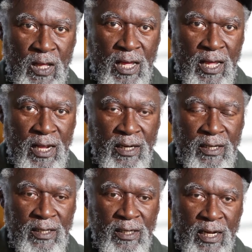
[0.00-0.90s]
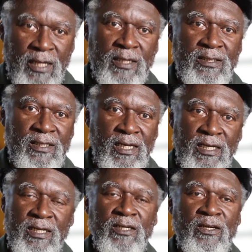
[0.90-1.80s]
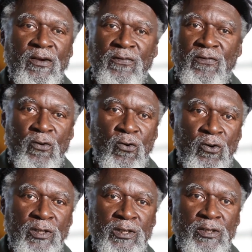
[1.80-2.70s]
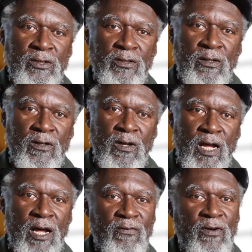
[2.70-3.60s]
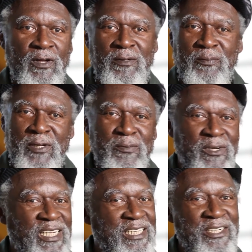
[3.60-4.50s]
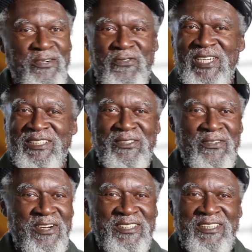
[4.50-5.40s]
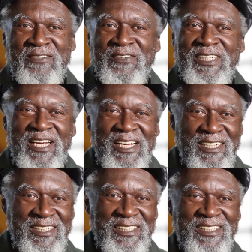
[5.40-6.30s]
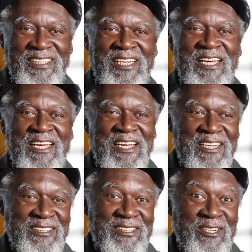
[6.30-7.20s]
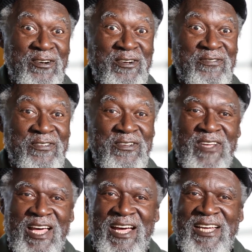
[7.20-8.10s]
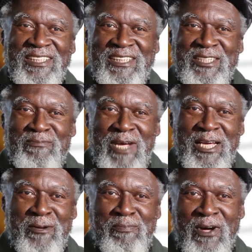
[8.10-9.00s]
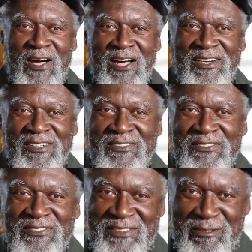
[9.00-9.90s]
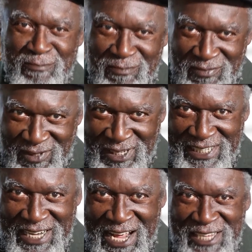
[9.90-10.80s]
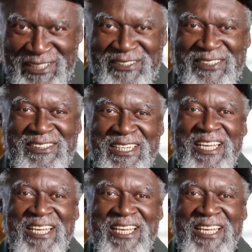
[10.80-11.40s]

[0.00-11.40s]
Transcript: And like he said, he couldn't afford to have all these people eating in restaurants every day. So if you guys can make a pot of some nice,